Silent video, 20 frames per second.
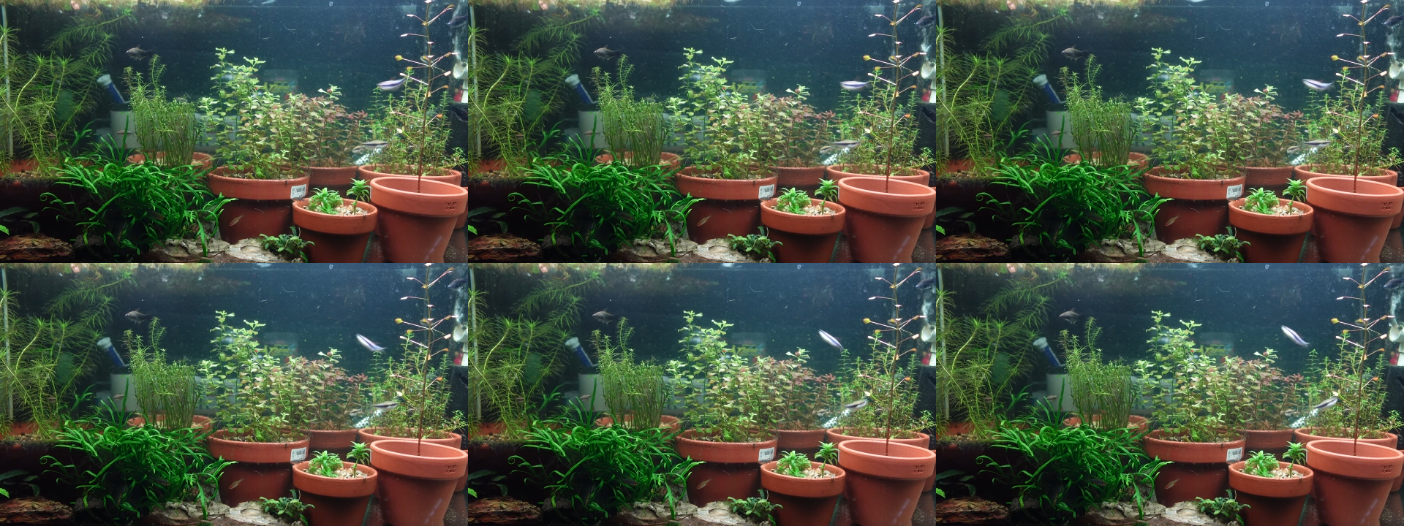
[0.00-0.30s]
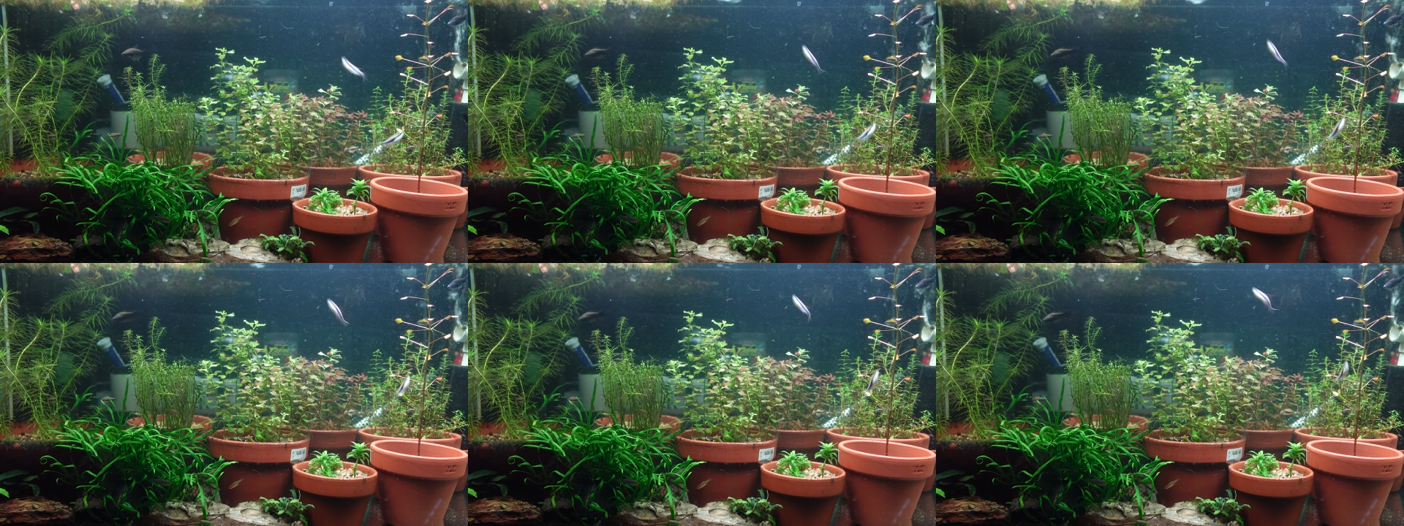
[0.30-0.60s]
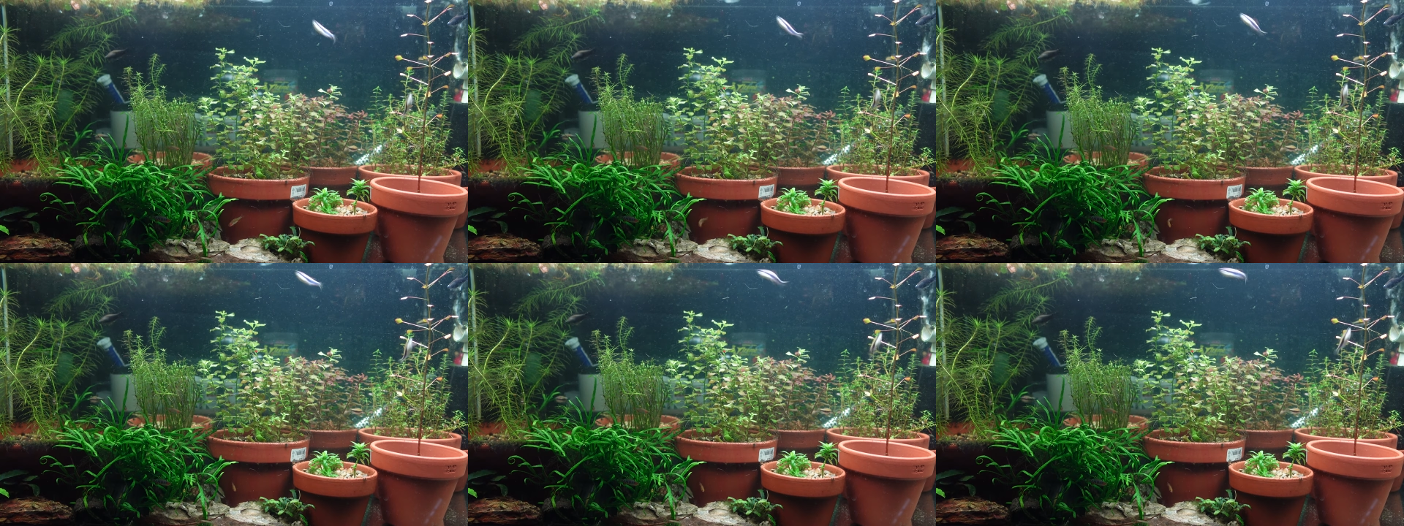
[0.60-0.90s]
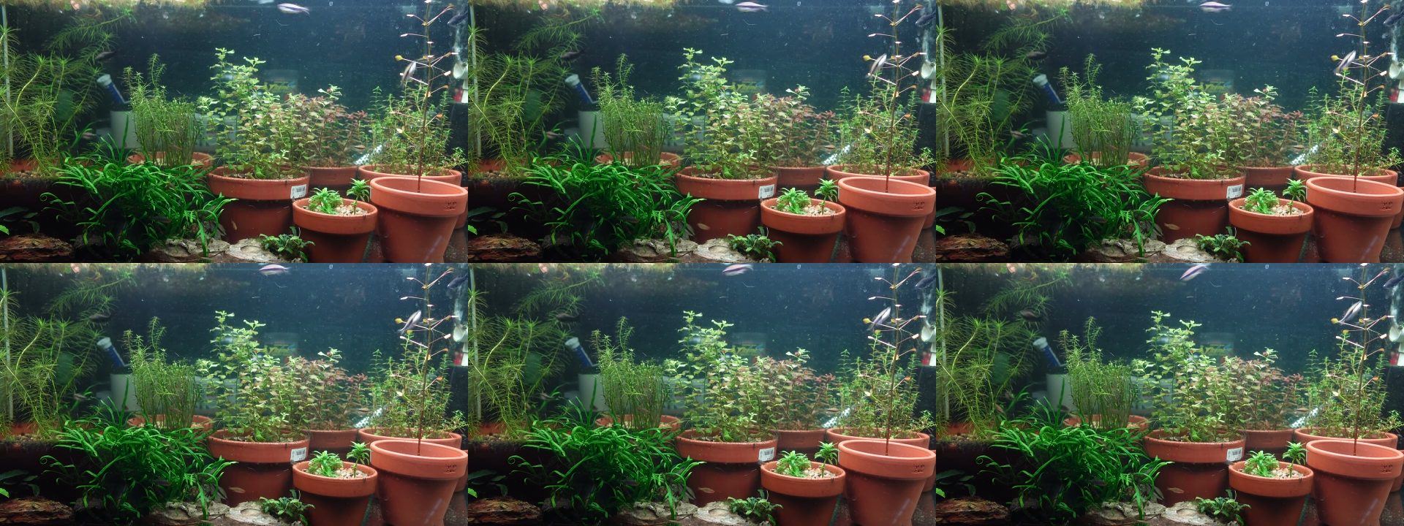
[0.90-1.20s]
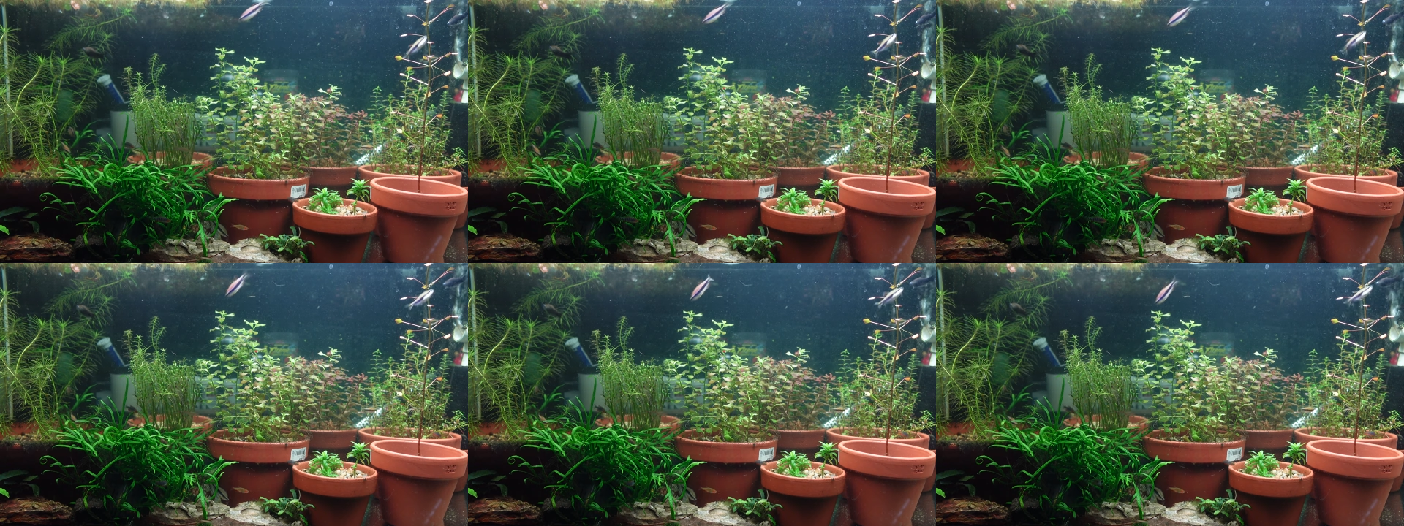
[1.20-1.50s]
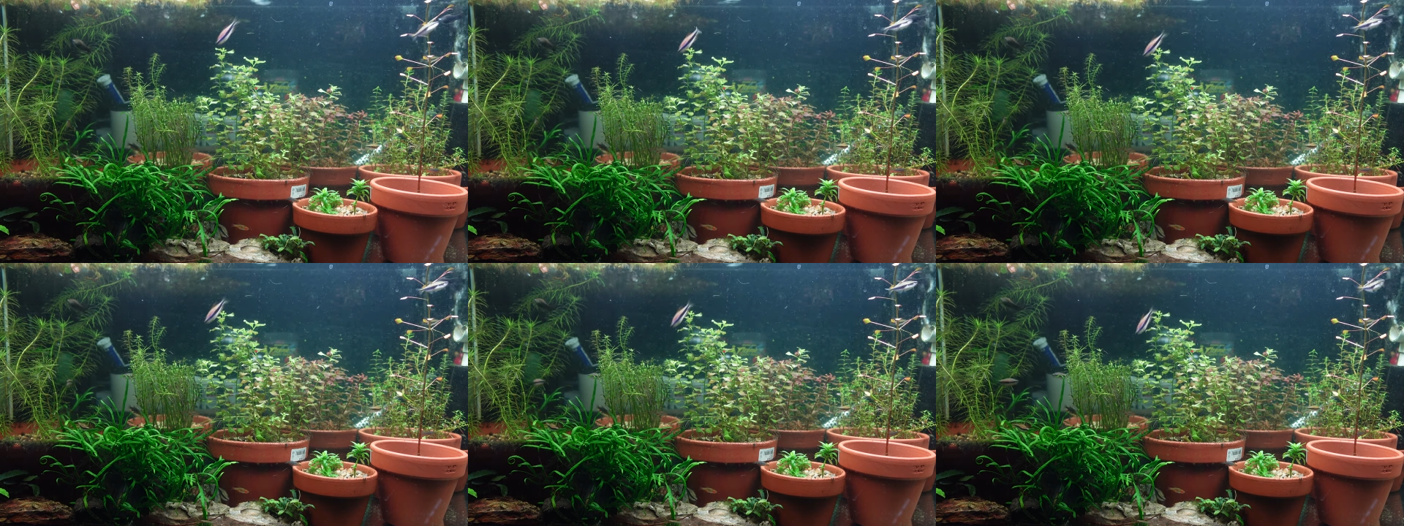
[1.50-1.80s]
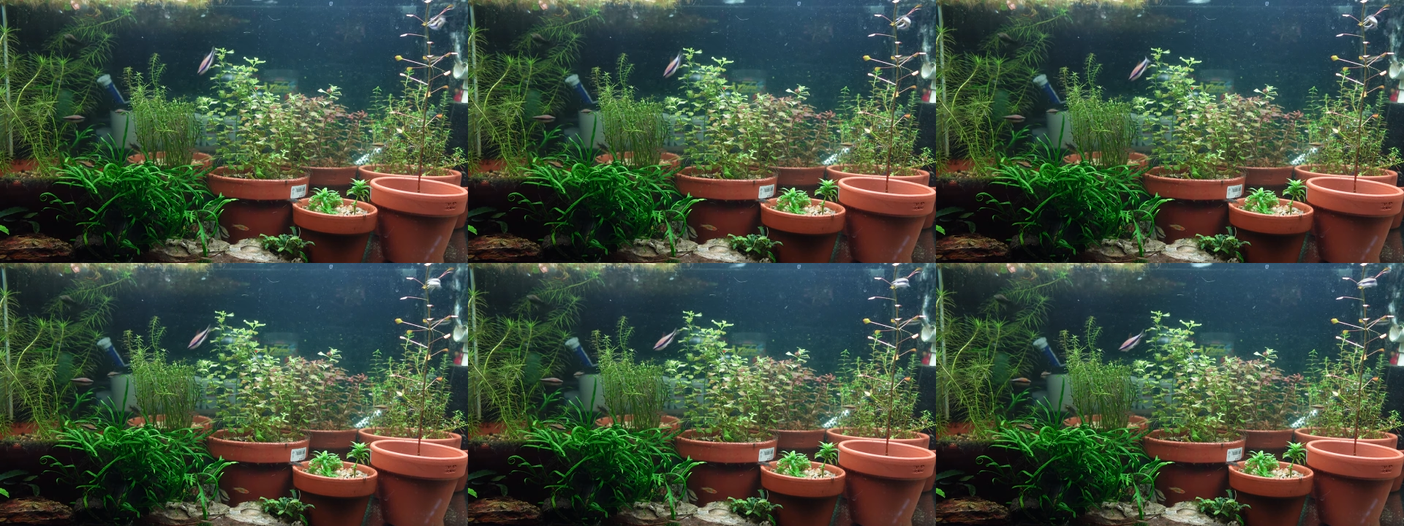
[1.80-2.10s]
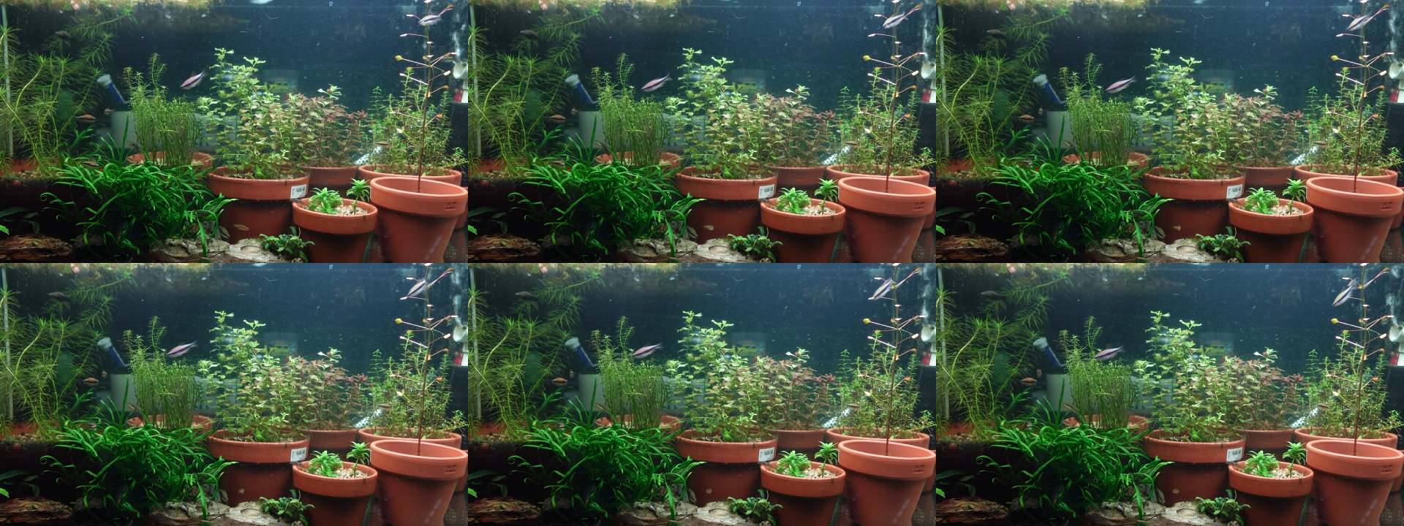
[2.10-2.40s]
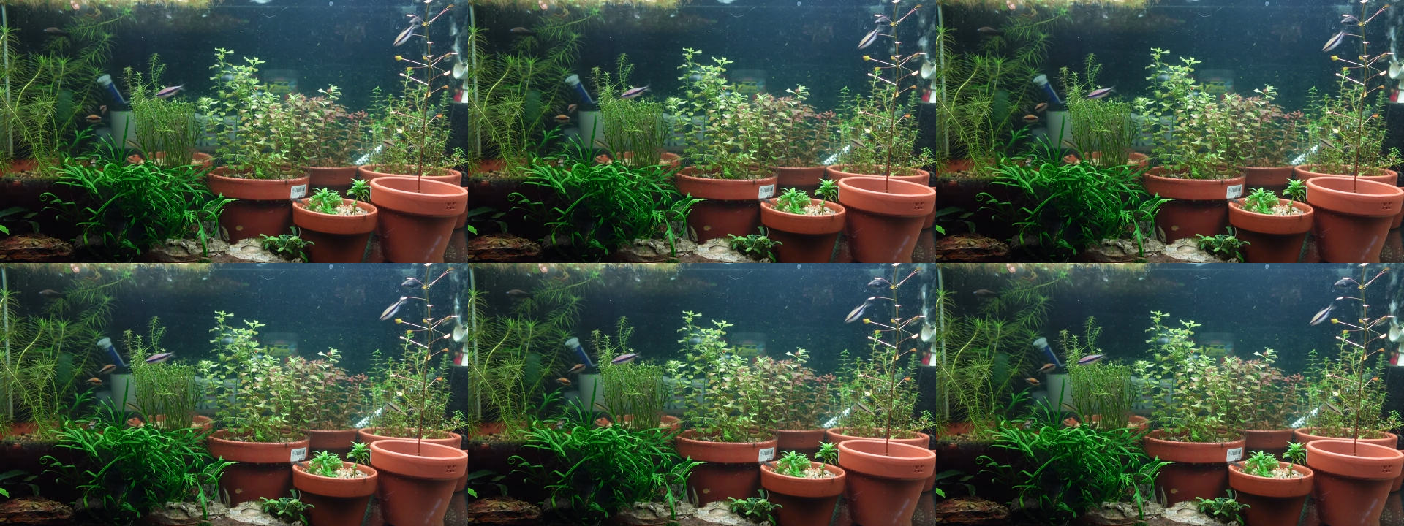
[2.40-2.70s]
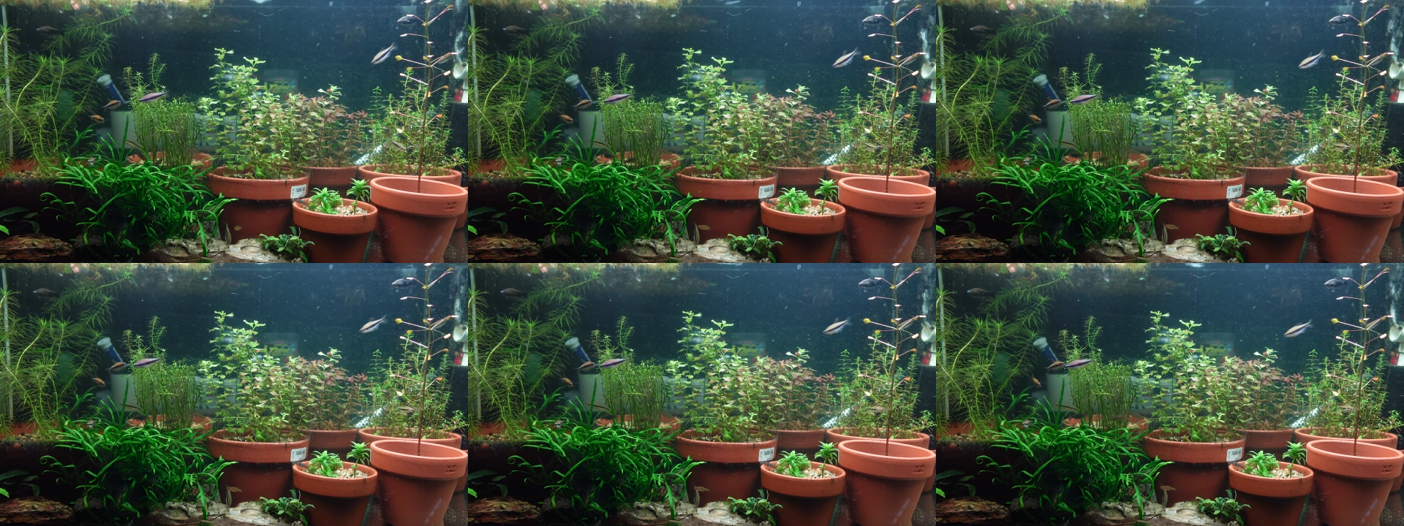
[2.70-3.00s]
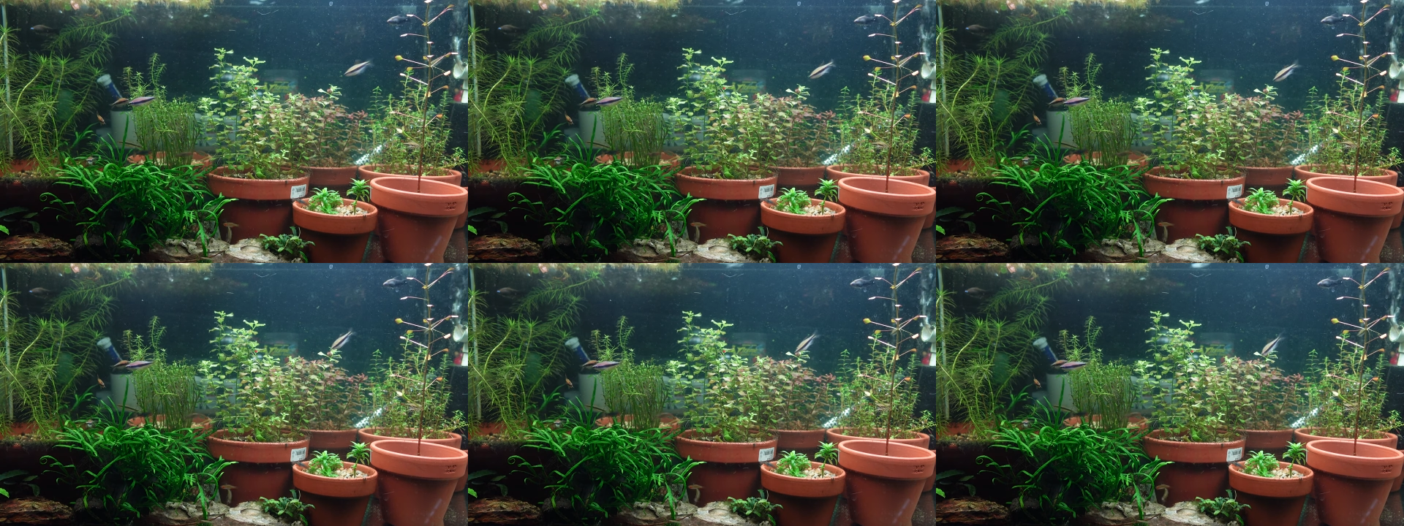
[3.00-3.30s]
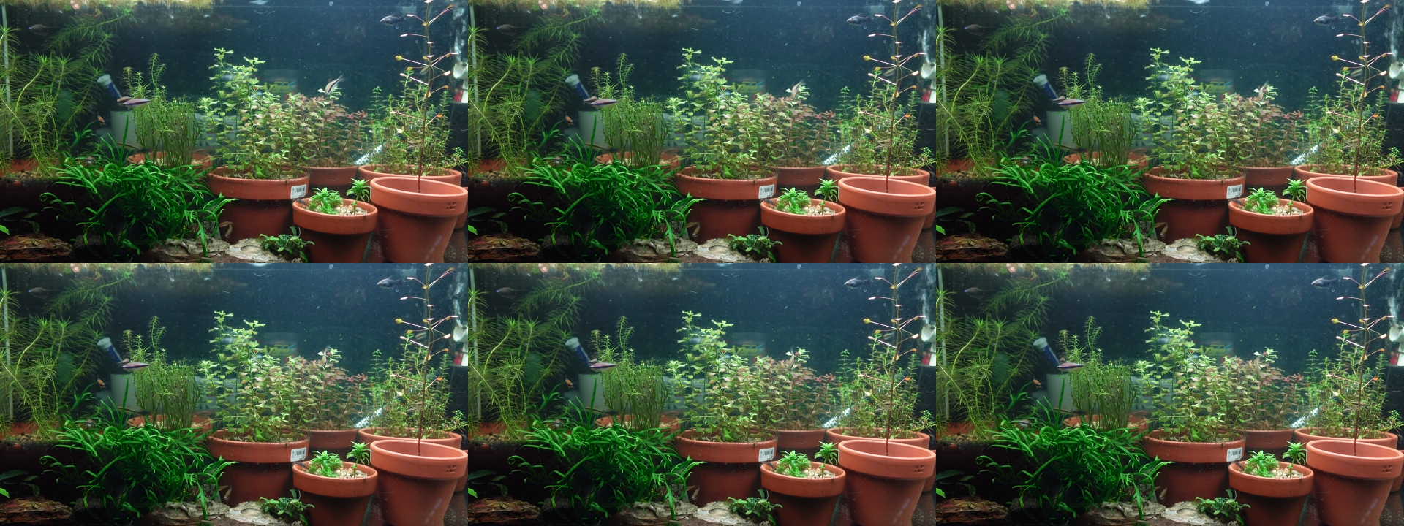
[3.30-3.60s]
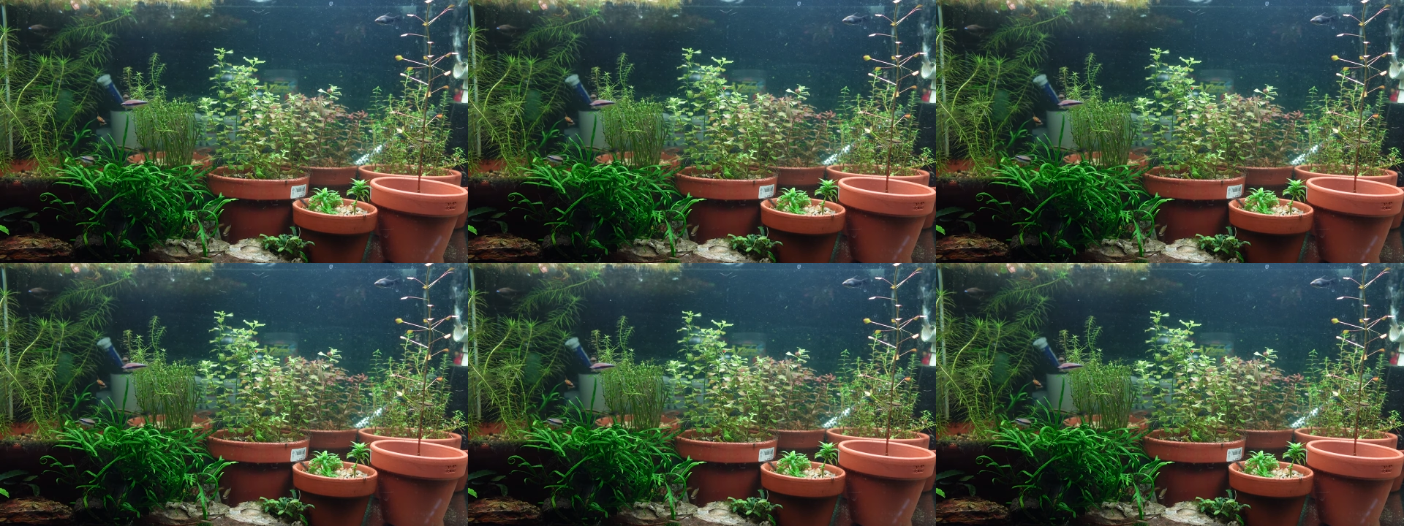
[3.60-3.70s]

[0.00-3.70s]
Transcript: [unreadable: no face in view]